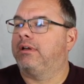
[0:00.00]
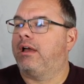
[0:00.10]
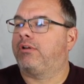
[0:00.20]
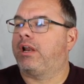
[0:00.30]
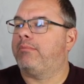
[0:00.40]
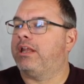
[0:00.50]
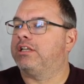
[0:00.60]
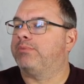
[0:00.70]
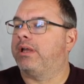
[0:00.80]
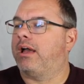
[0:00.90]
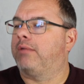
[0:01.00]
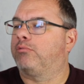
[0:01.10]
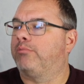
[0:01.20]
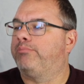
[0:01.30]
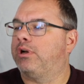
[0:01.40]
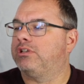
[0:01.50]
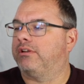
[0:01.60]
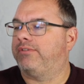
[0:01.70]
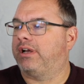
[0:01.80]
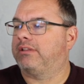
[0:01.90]
How can I manage my onboard budget
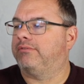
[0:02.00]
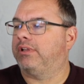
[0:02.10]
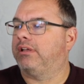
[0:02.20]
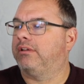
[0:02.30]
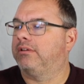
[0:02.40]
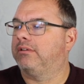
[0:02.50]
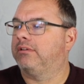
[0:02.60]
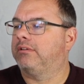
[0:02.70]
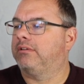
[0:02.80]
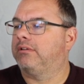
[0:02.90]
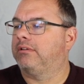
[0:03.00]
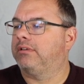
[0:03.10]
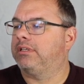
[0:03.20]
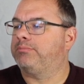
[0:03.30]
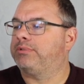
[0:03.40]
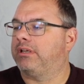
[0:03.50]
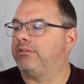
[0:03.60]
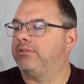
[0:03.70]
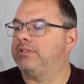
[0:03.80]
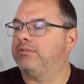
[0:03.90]
effectively? Tips on
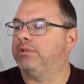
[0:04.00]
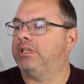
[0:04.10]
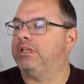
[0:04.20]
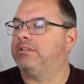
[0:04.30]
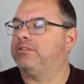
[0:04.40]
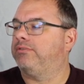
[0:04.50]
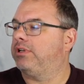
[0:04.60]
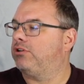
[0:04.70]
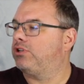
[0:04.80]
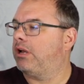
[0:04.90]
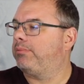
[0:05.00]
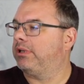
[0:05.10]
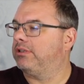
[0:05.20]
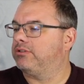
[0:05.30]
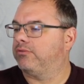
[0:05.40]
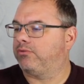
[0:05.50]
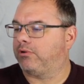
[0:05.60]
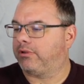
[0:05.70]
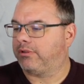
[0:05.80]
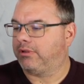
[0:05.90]
gratuities, souvenir shopping, and so
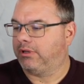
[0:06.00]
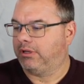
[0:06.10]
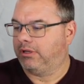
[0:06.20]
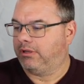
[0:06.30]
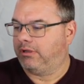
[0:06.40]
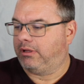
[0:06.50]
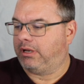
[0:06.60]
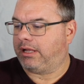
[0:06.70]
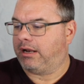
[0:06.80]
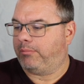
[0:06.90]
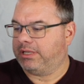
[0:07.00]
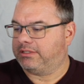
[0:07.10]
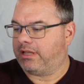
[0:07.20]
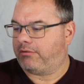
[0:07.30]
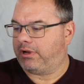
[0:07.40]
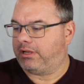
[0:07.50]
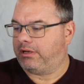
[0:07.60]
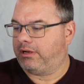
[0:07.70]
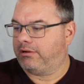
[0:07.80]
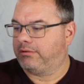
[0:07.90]
forth. Again, I'll paste that right in
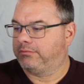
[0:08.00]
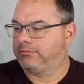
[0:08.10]
here.